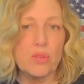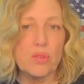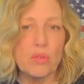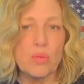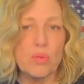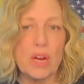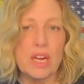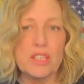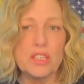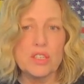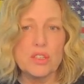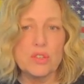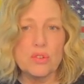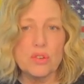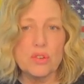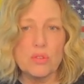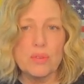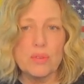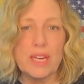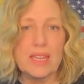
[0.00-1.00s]
You will watch a
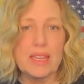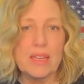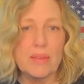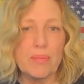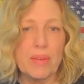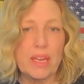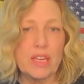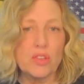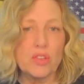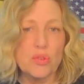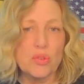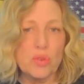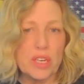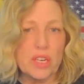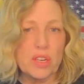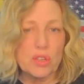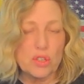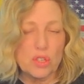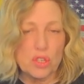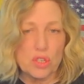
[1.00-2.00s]
strobe light that may
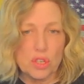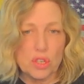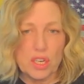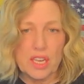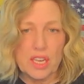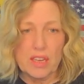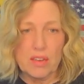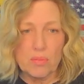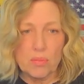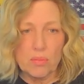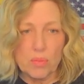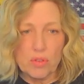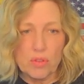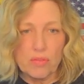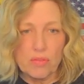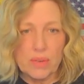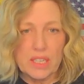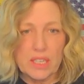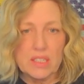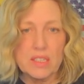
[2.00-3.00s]
trigger jerking
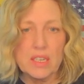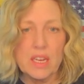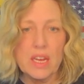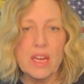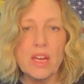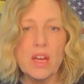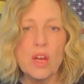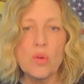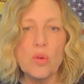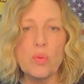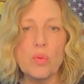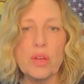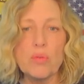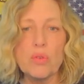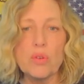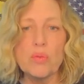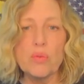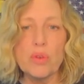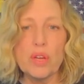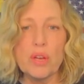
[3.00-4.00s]
movements. We
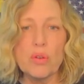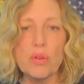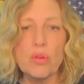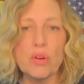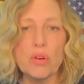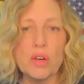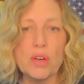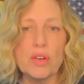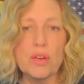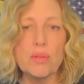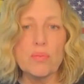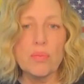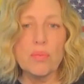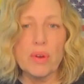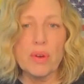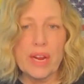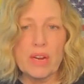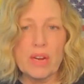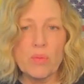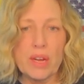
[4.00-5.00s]
will record
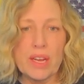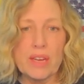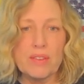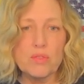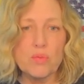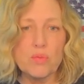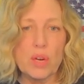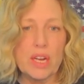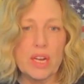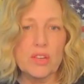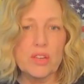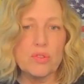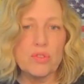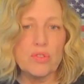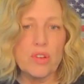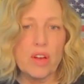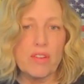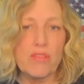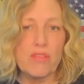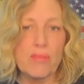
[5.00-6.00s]
brain waves while you
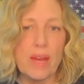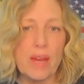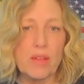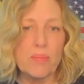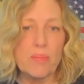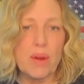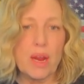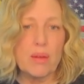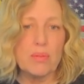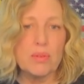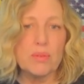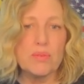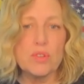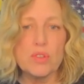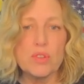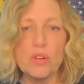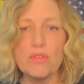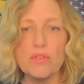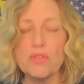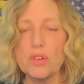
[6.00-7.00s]
solve mouth
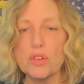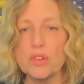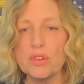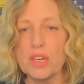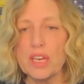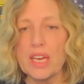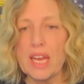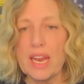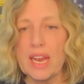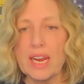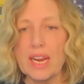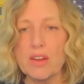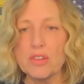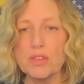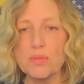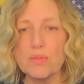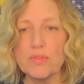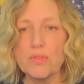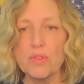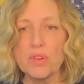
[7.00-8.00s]
problems. No food or drink eight
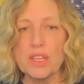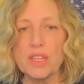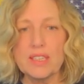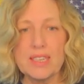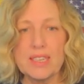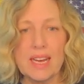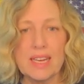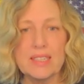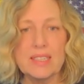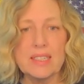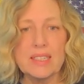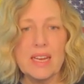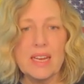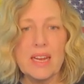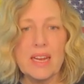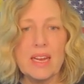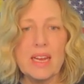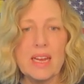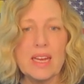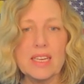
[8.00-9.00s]
hours before the test.
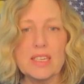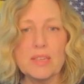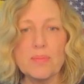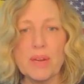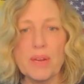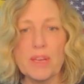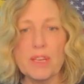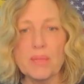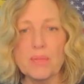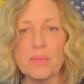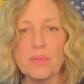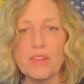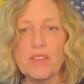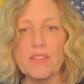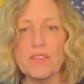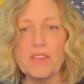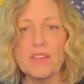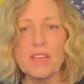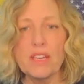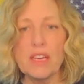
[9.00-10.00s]
Expect a
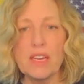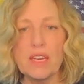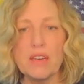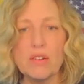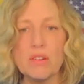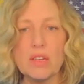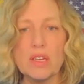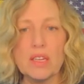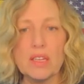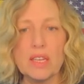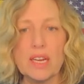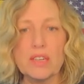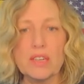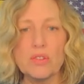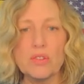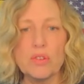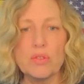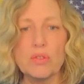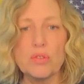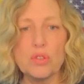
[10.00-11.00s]
brief needle
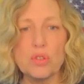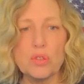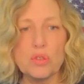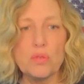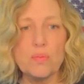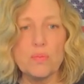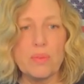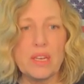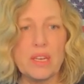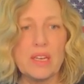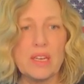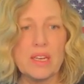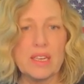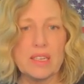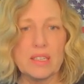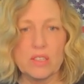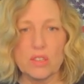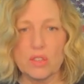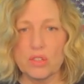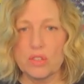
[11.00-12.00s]
electrode to be
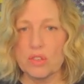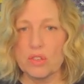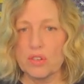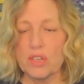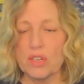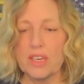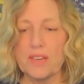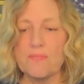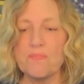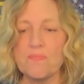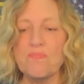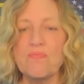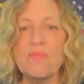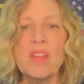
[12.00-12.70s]
inserted.